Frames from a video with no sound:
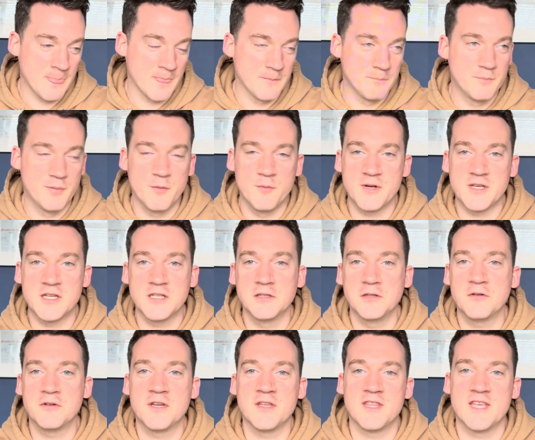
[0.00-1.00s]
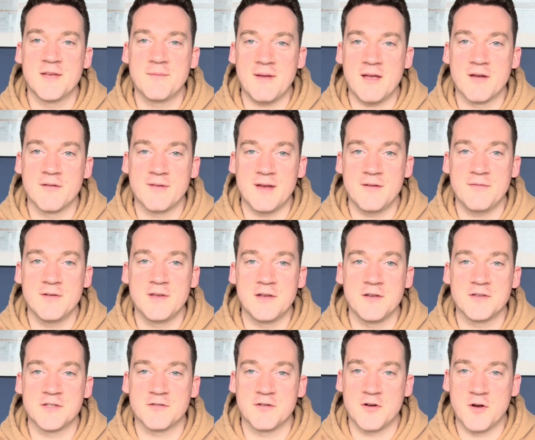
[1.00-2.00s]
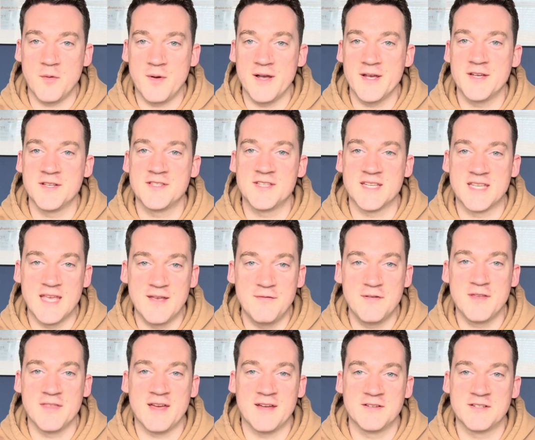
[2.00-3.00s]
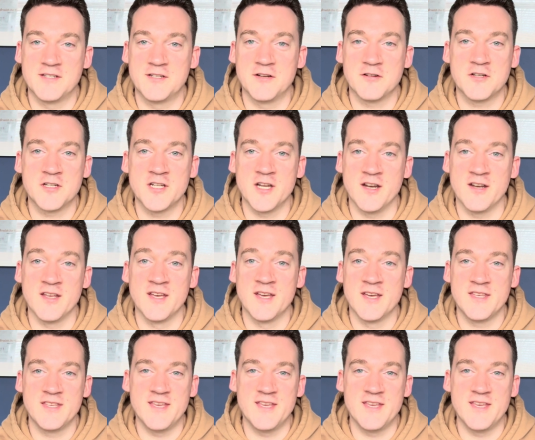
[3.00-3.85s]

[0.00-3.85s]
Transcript: But when you look at the amount of Avios required to give you that deduction,